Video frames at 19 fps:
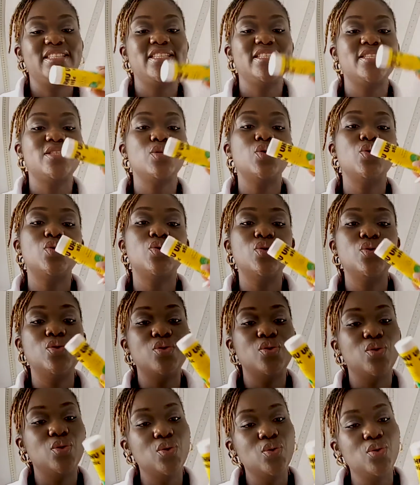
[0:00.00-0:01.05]
is
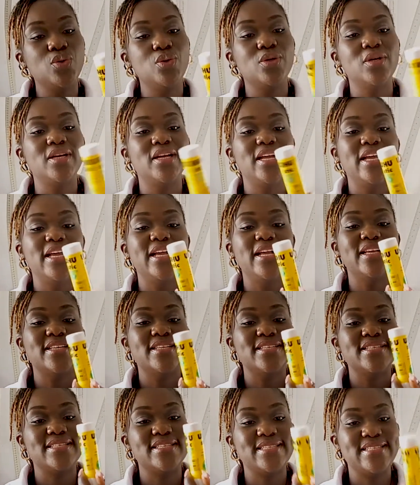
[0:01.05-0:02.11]
uhu
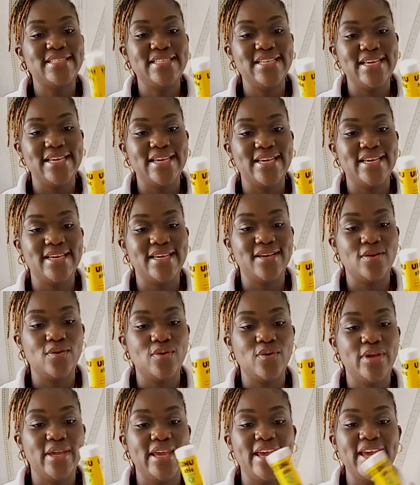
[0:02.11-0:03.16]
stick,
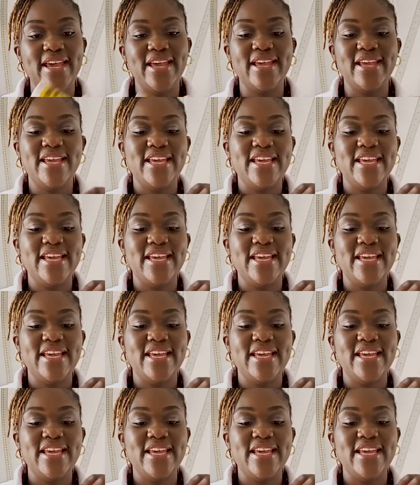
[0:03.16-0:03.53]
okay?